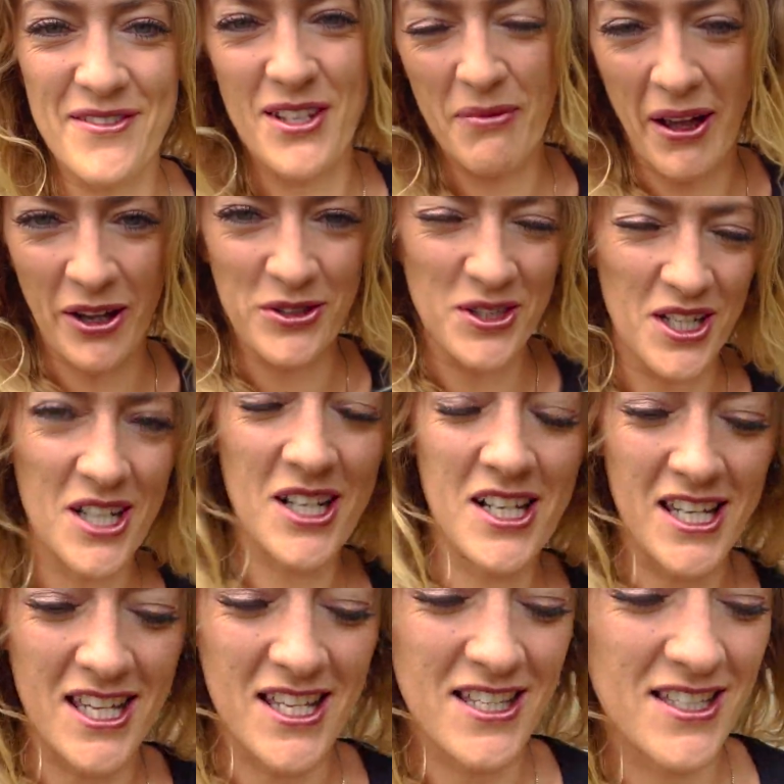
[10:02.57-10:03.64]
to get back on the
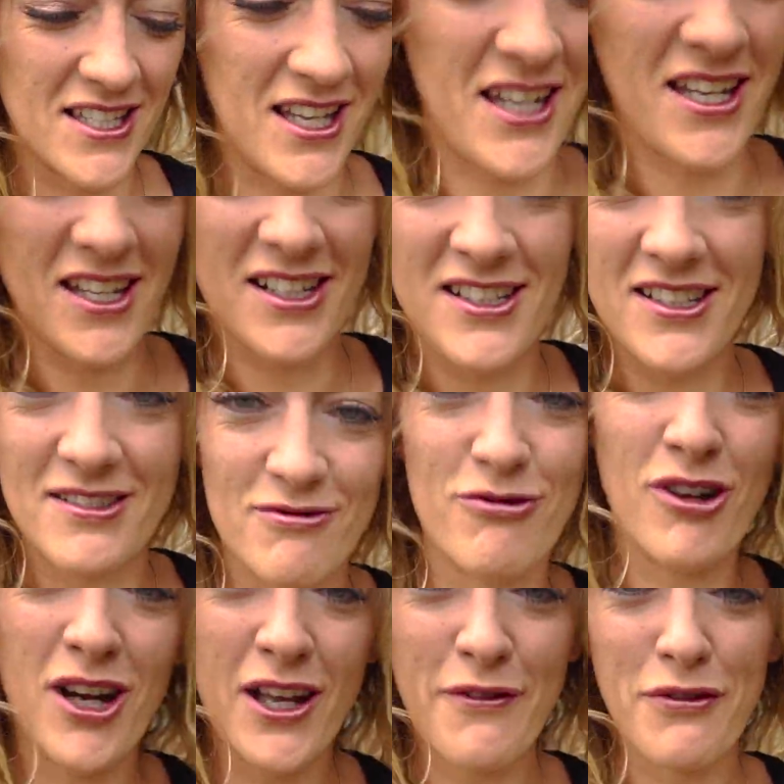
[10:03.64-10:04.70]
Harleys and
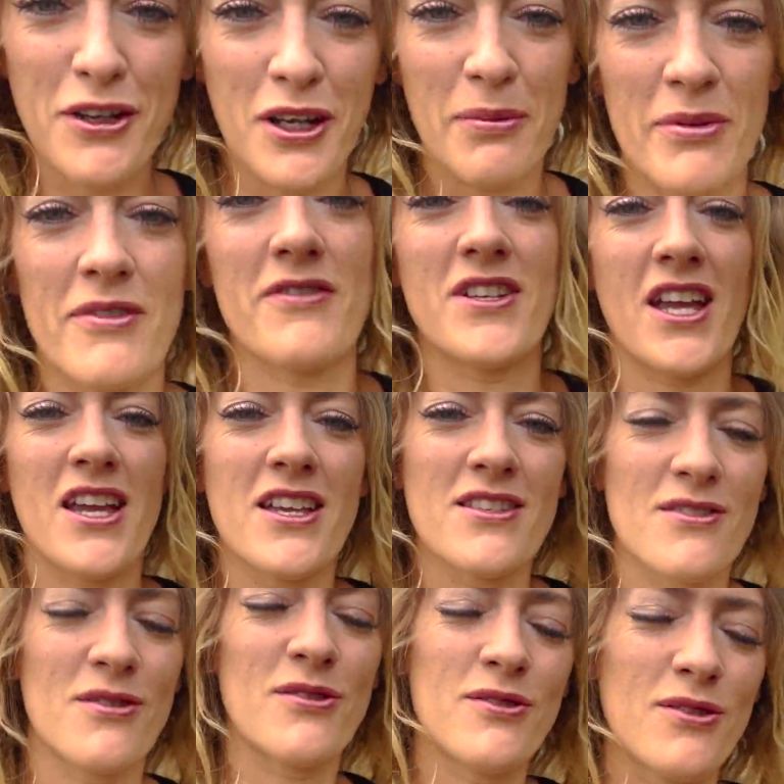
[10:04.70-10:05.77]
ride for a couple of
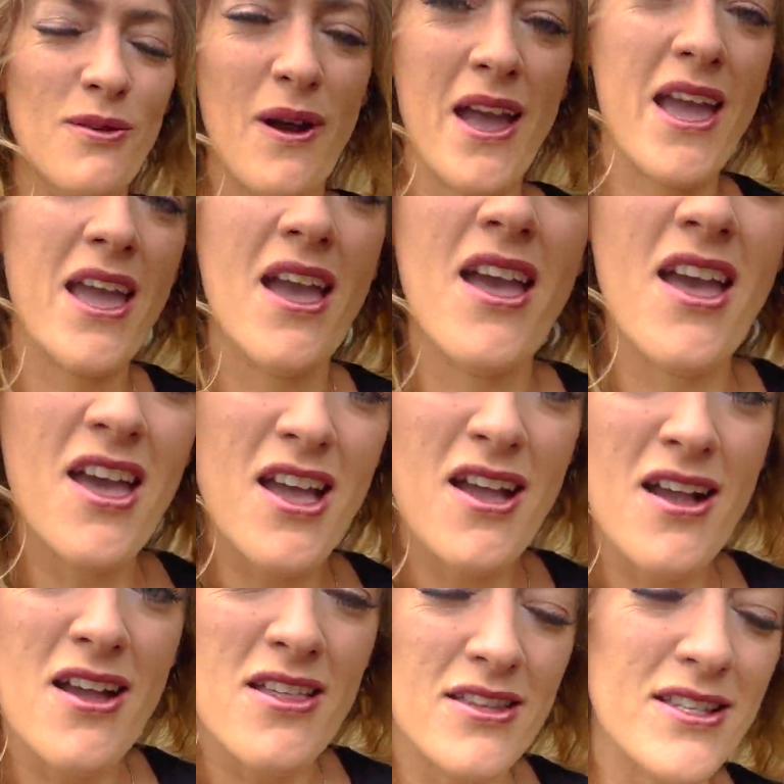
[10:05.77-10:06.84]
days on the way
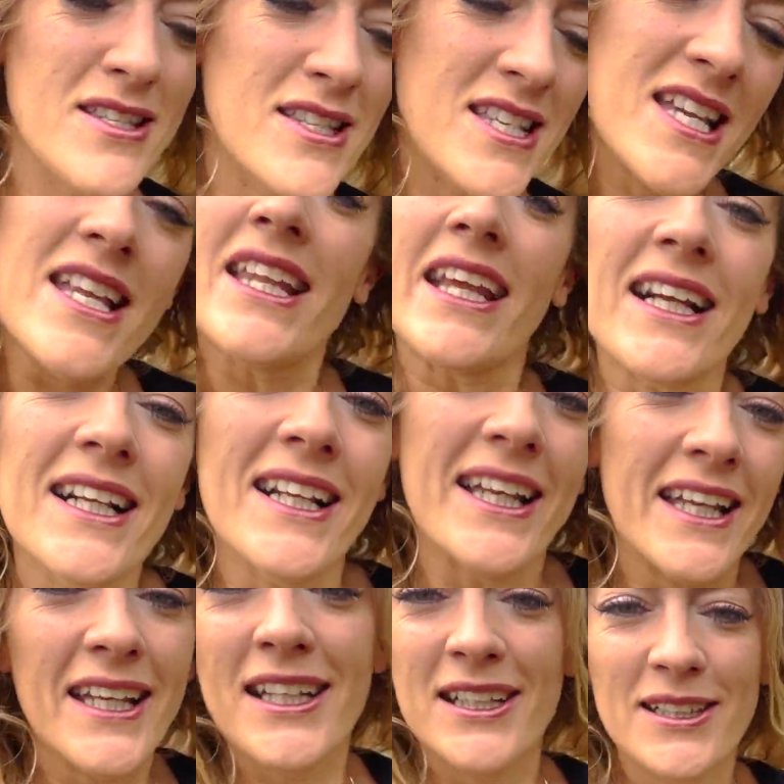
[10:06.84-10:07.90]

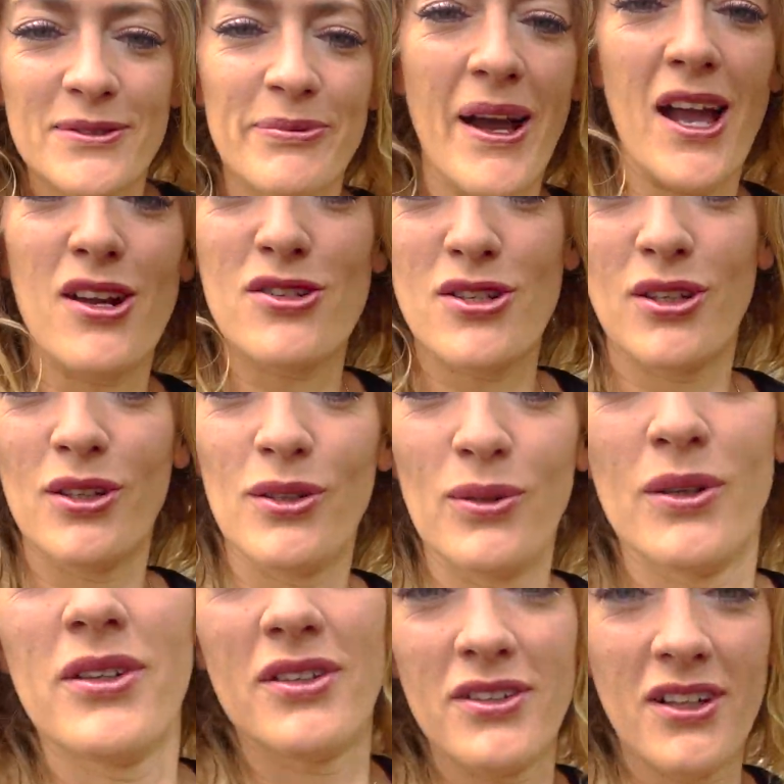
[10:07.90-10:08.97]
scenically back to
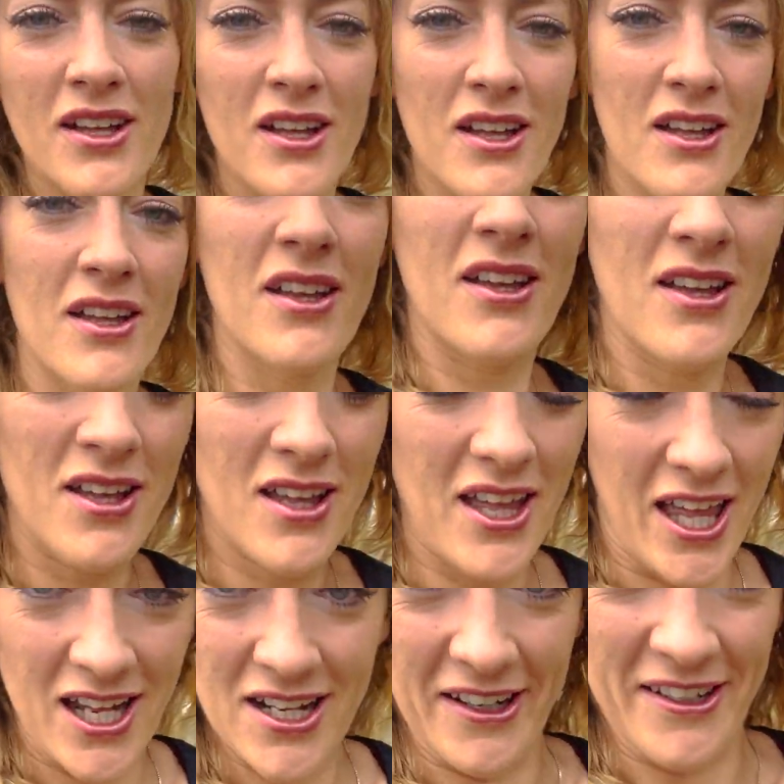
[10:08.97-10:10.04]

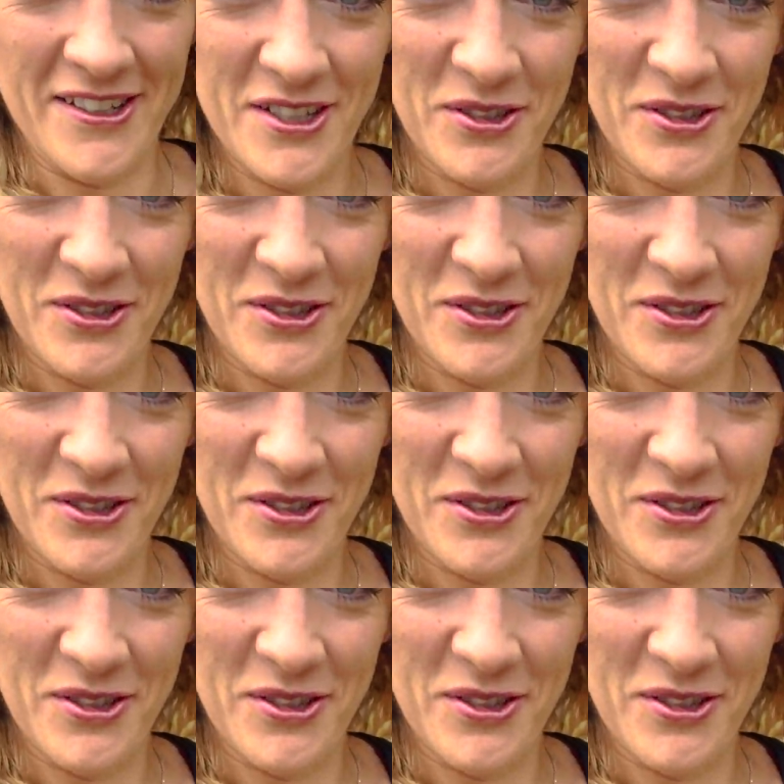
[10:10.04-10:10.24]
England.